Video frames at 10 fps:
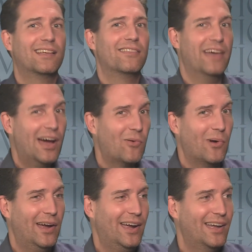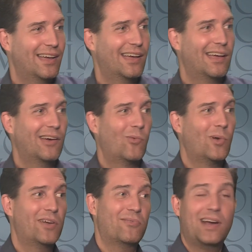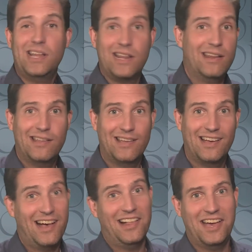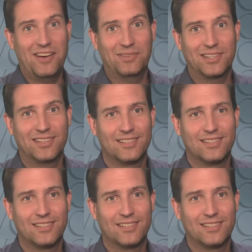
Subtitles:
That way, whenever I need it, I'll have it.